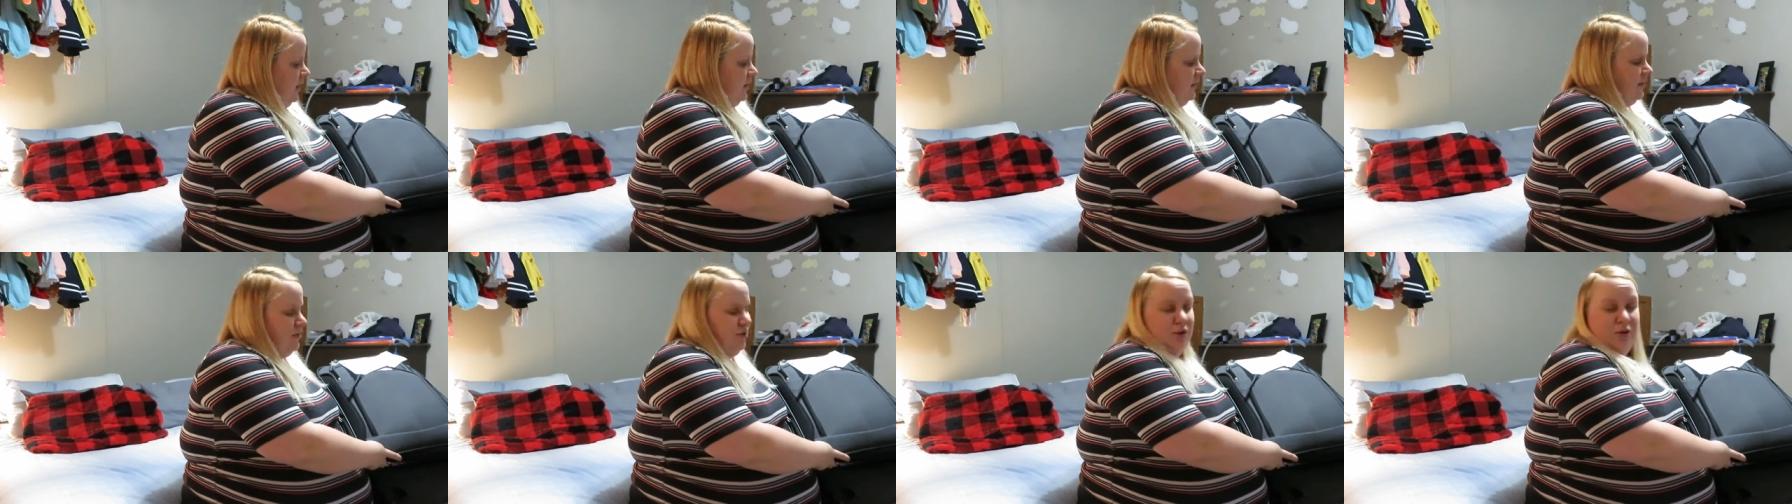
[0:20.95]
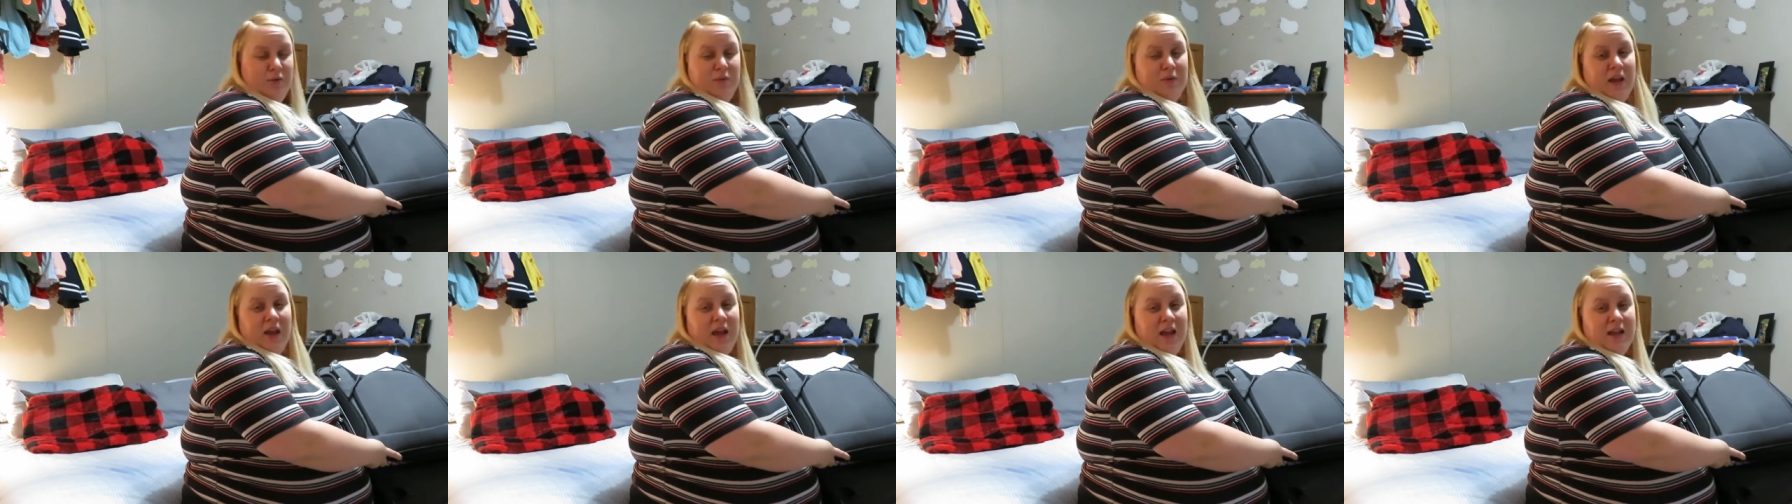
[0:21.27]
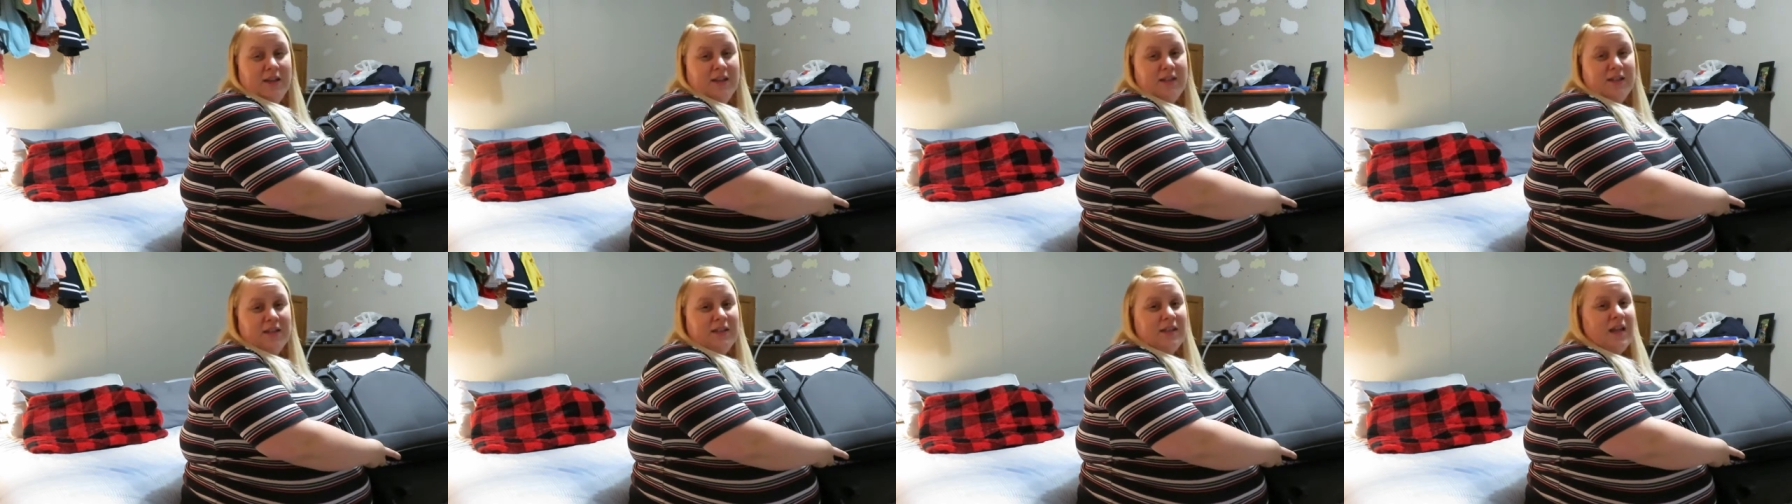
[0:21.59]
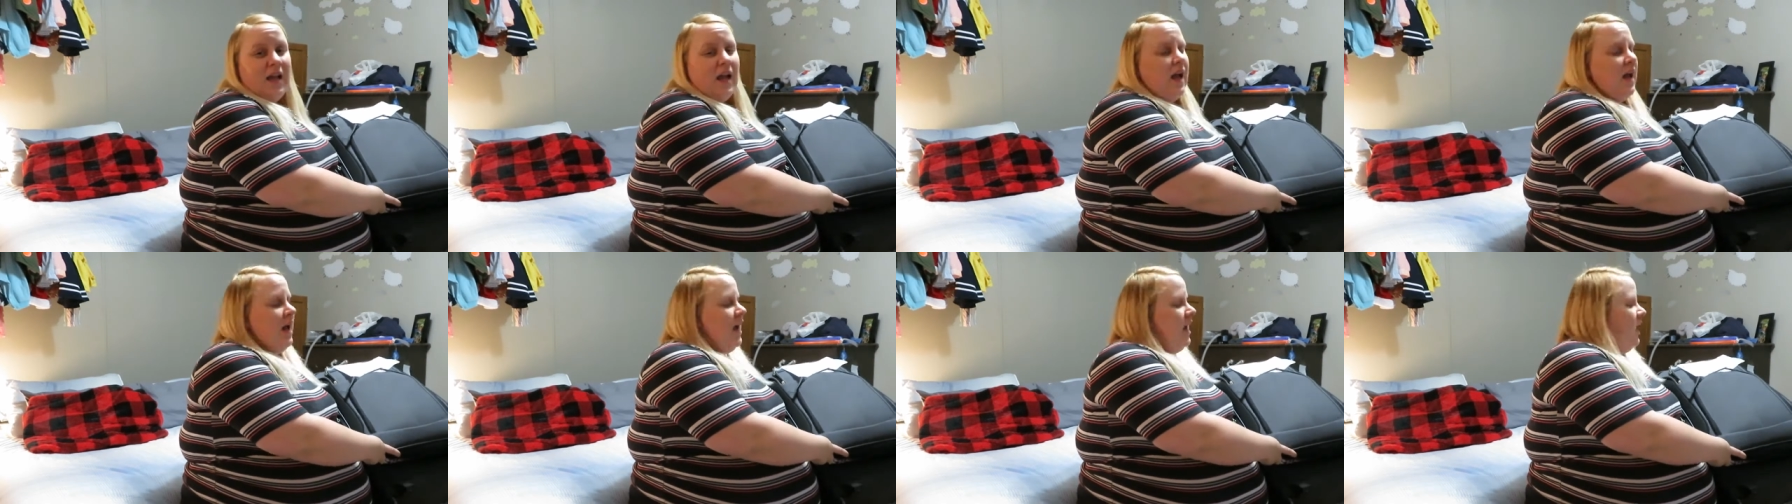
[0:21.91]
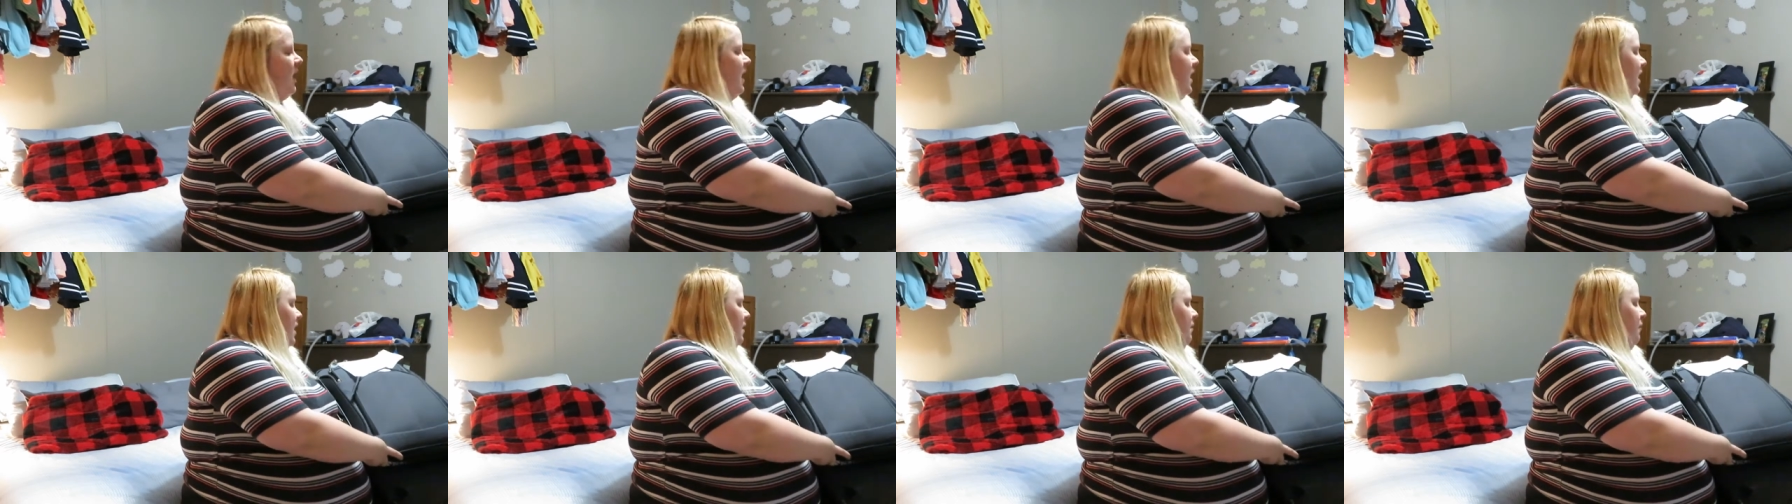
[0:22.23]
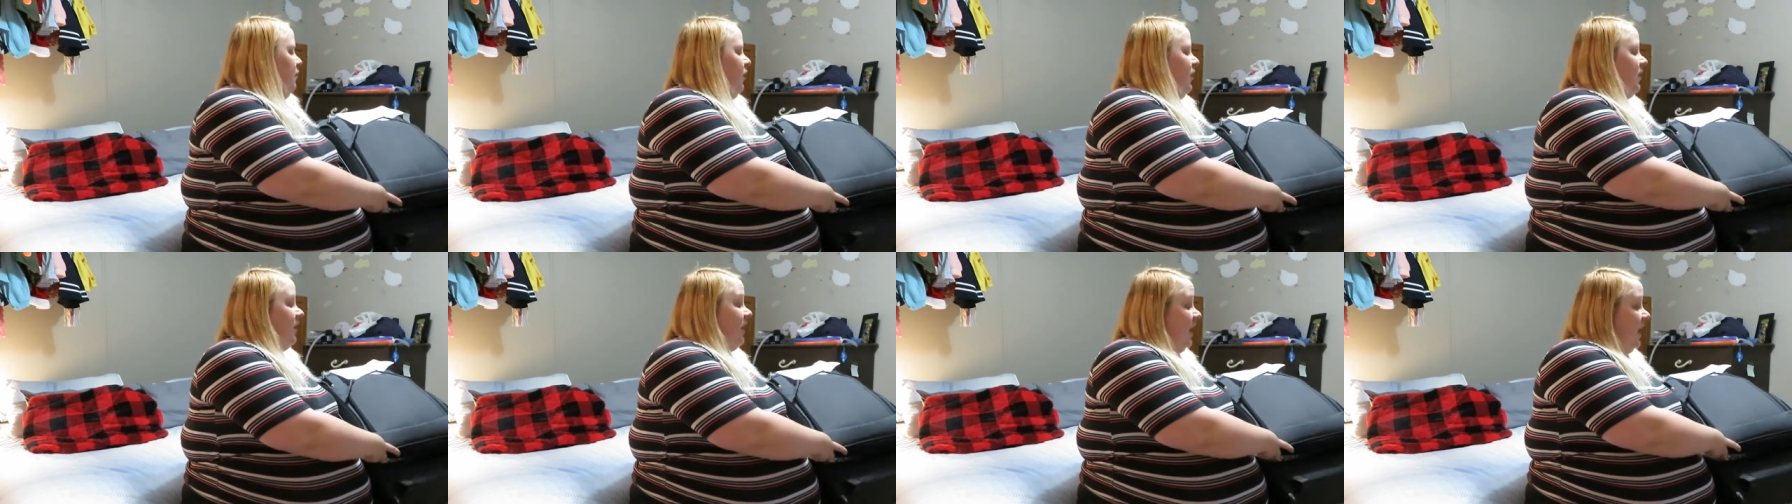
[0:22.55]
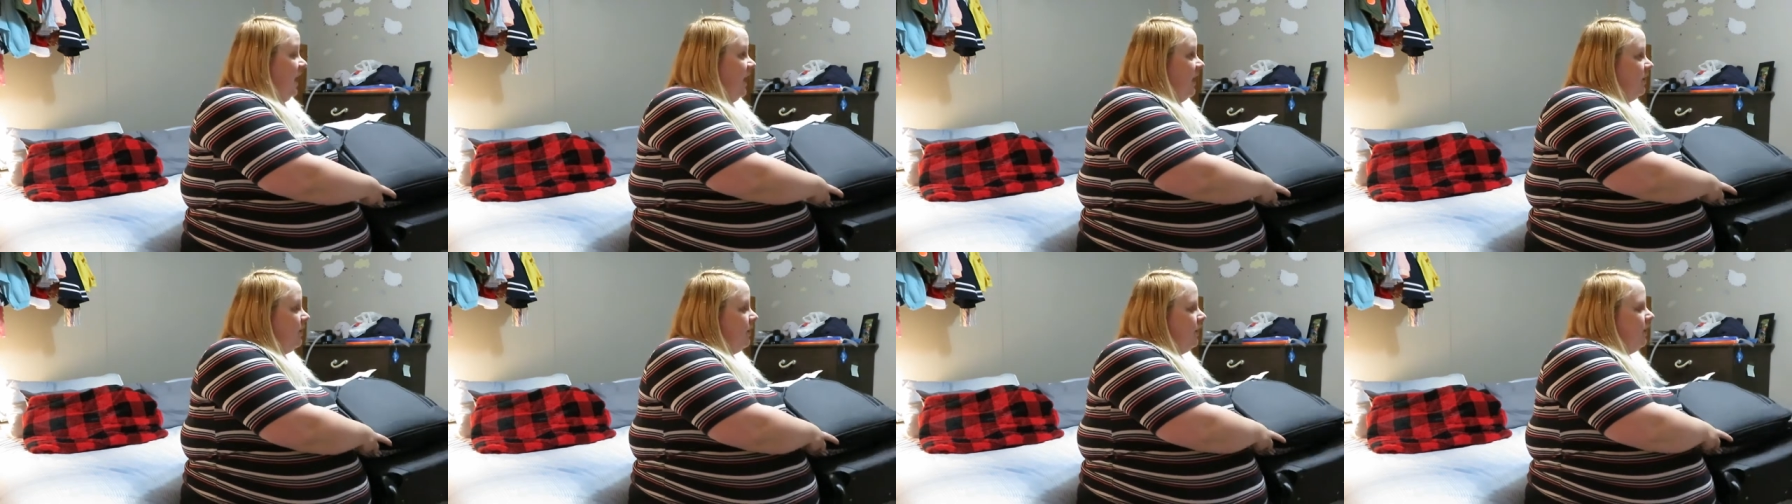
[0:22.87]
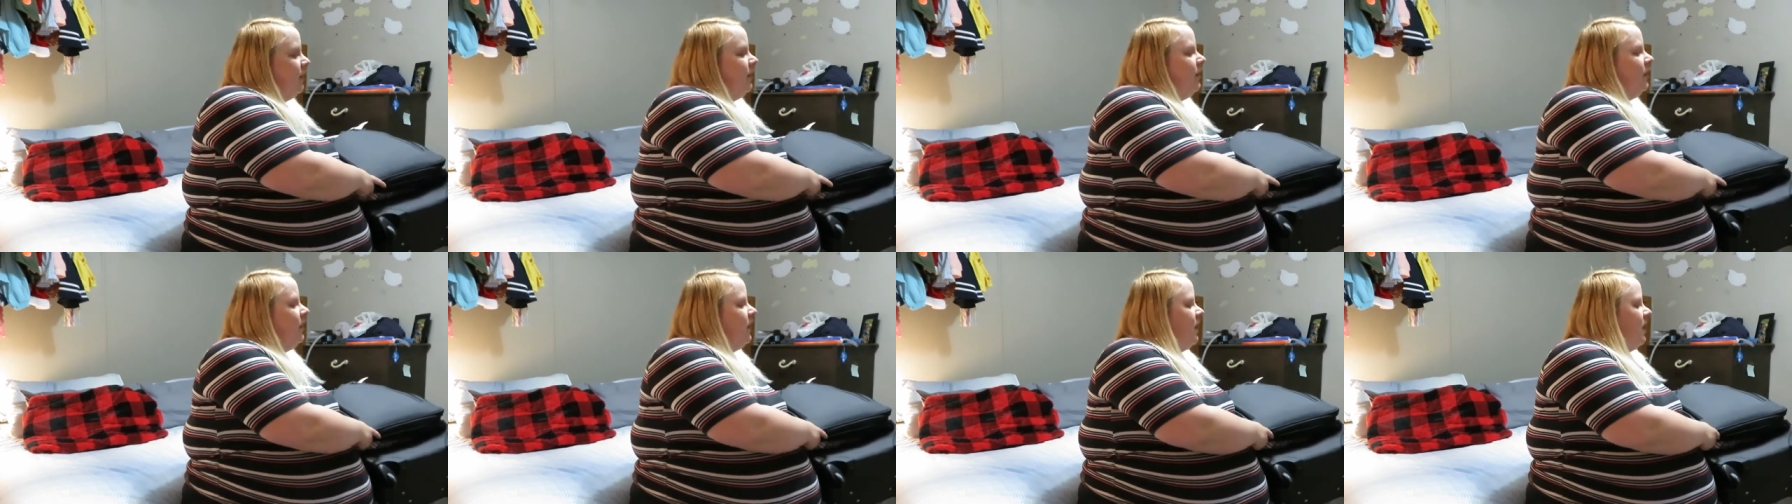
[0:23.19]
suitcase um, with a handle